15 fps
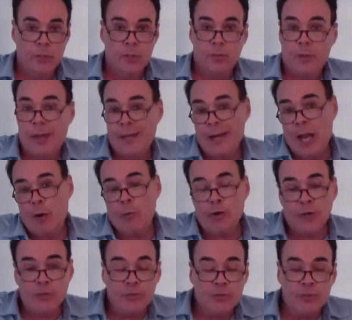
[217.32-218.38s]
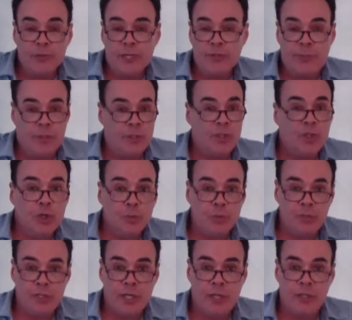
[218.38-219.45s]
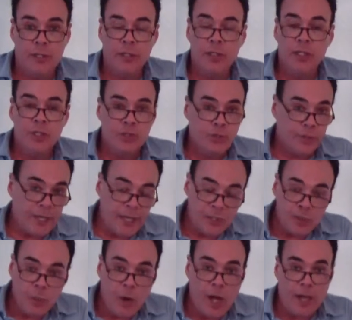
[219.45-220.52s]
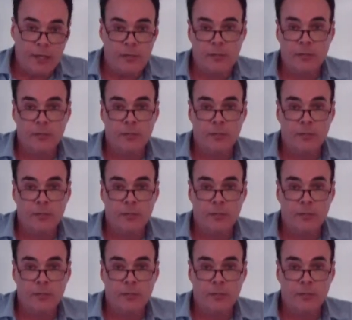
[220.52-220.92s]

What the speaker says: Right now, what are interest rates? Maybe 2%. So guess what?